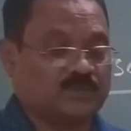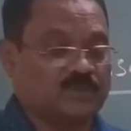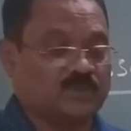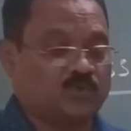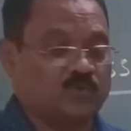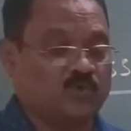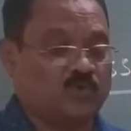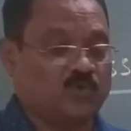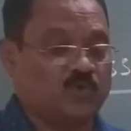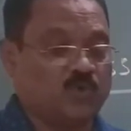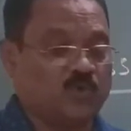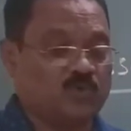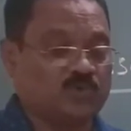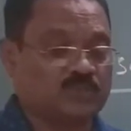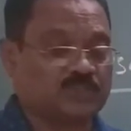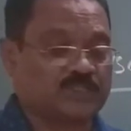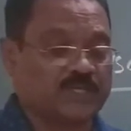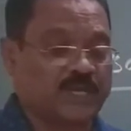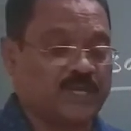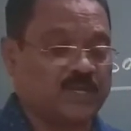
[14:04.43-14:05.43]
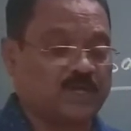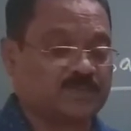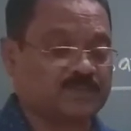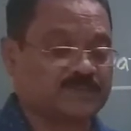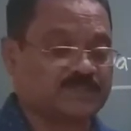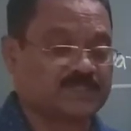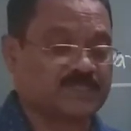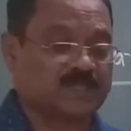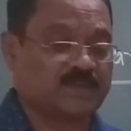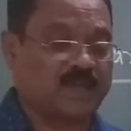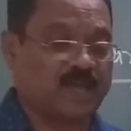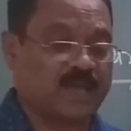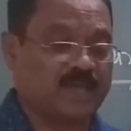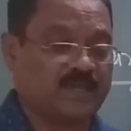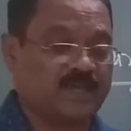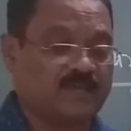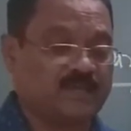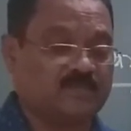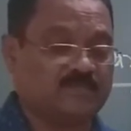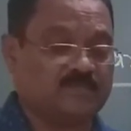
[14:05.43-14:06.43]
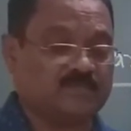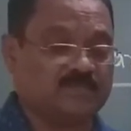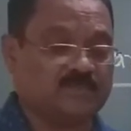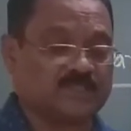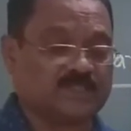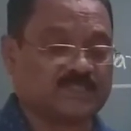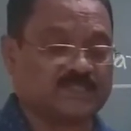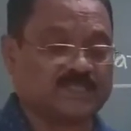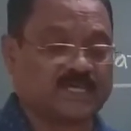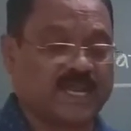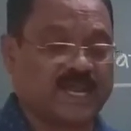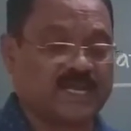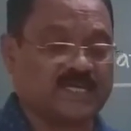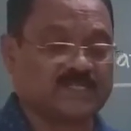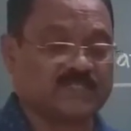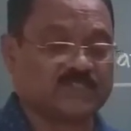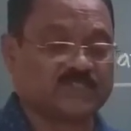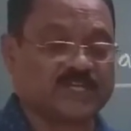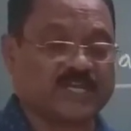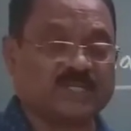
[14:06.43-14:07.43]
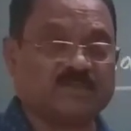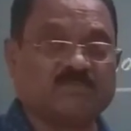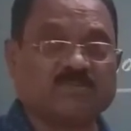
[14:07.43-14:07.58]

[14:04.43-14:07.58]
No sign of slime, the sand shine